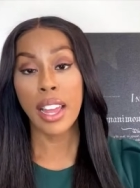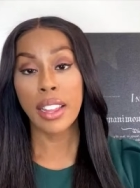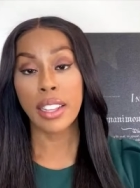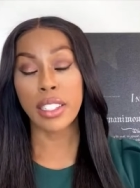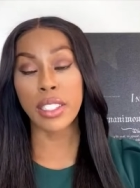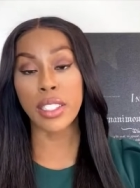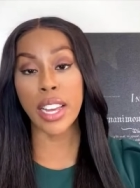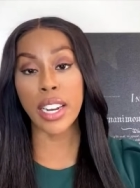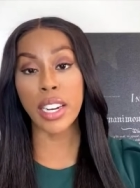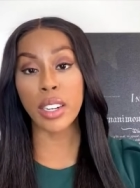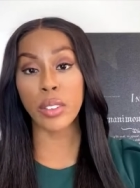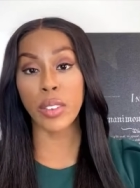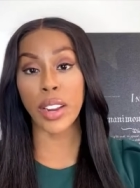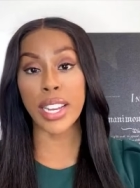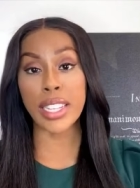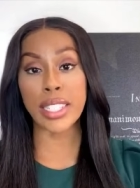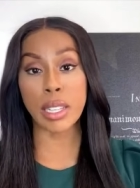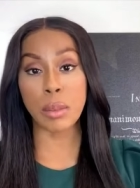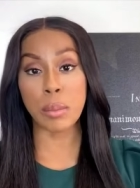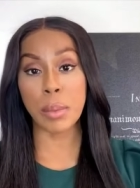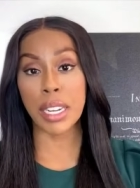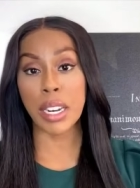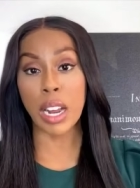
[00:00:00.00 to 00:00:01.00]
The Senate
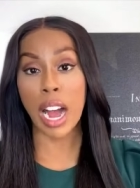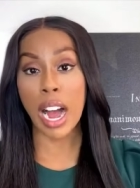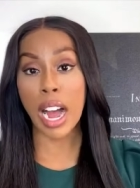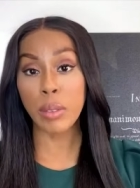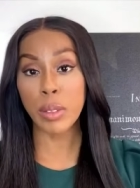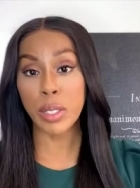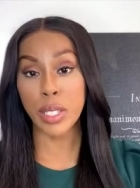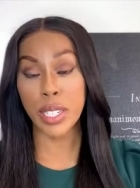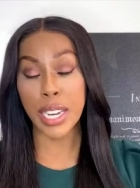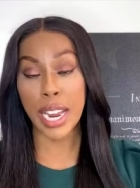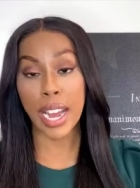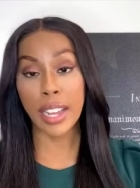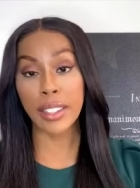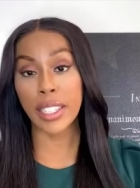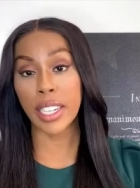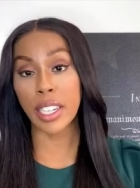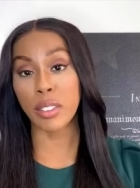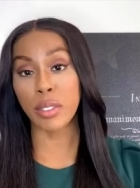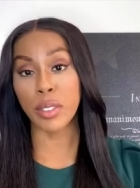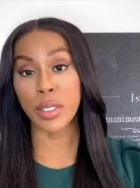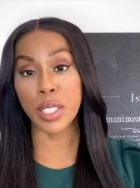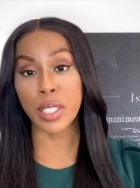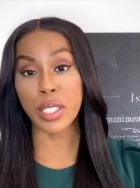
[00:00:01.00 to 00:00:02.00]
race. I mean, I was down
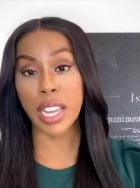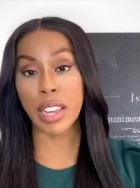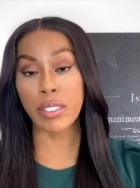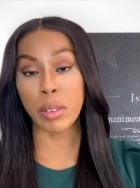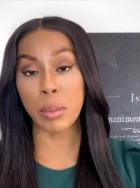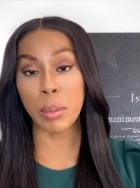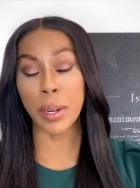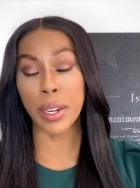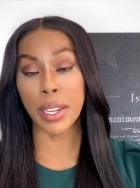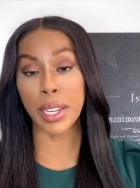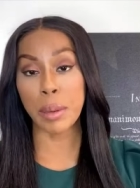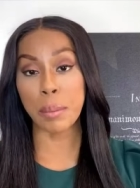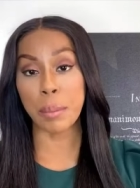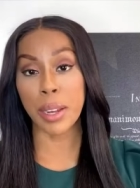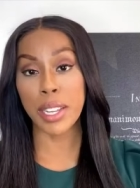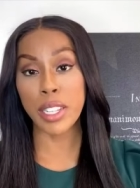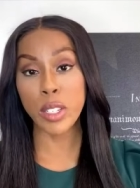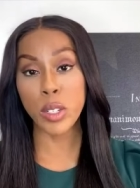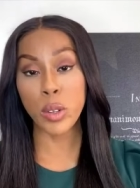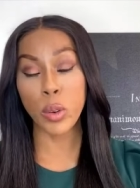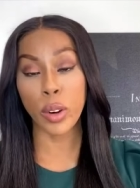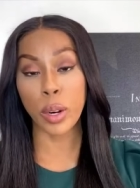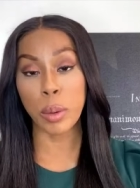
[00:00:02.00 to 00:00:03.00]
there for the Save America
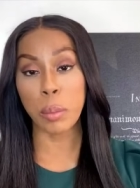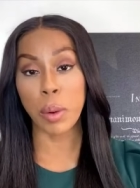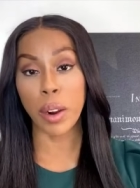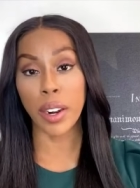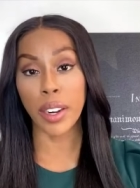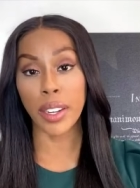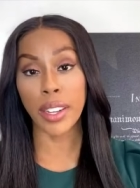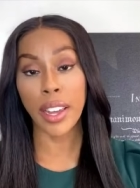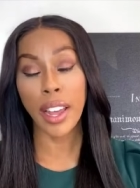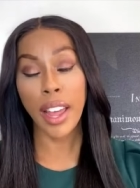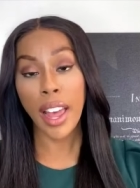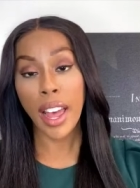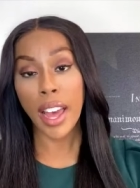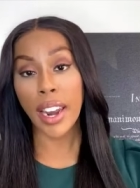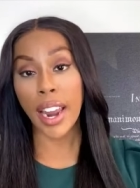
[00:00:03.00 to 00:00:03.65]
bus tour, Marc,